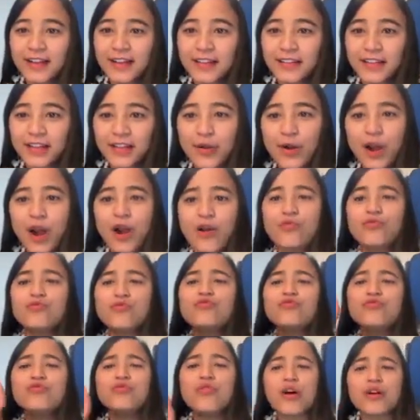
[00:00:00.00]
There are
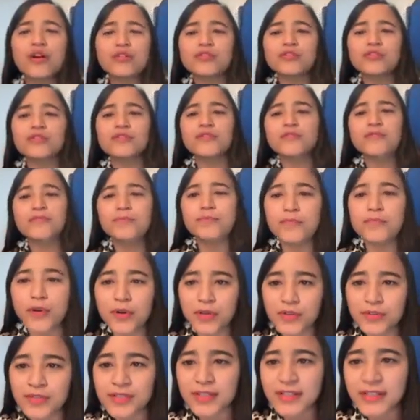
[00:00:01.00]
lots of
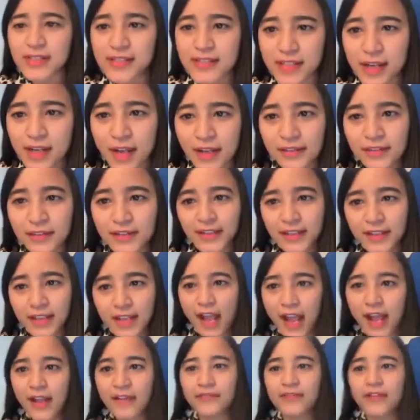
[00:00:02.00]
books inside the
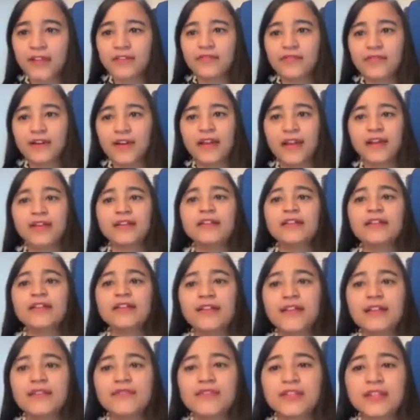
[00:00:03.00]
cave that Franklin
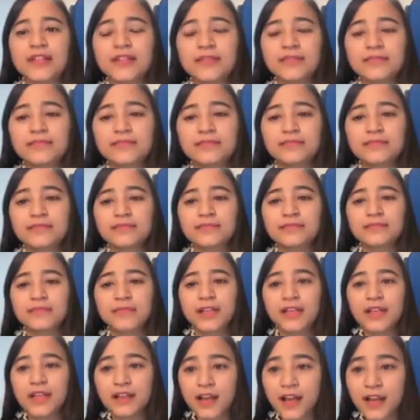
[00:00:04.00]
lives in.
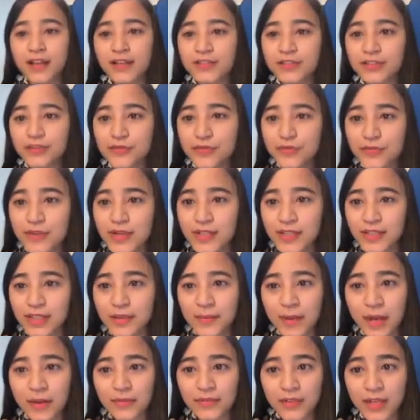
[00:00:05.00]
He likes to read them
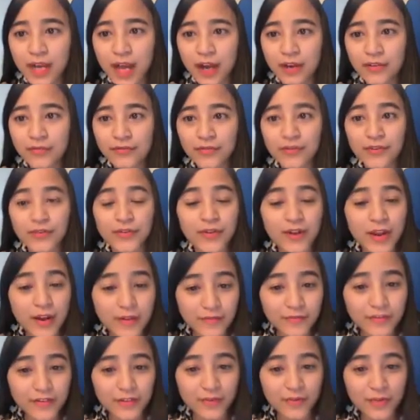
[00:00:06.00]
out loud for
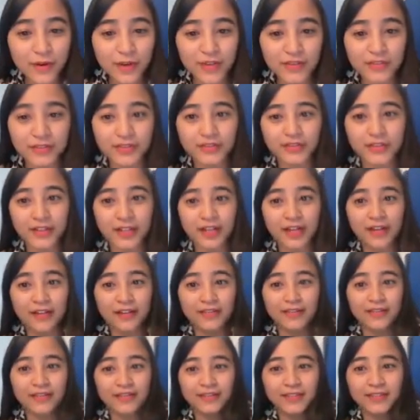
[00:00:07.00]
everyone to
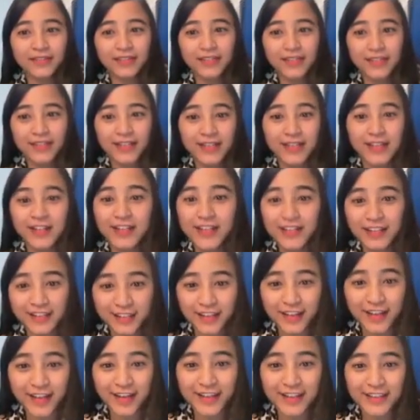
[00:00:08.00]
hear.
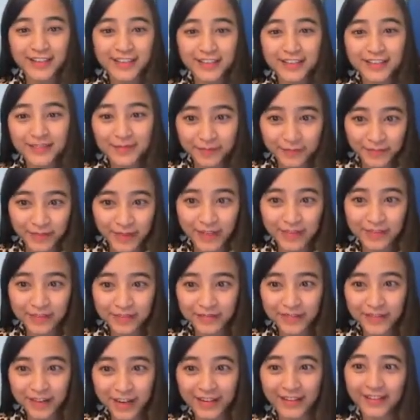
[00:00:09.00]
Guys, meet
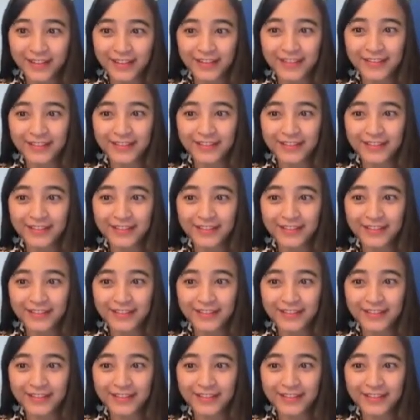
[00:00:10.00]
Franklin.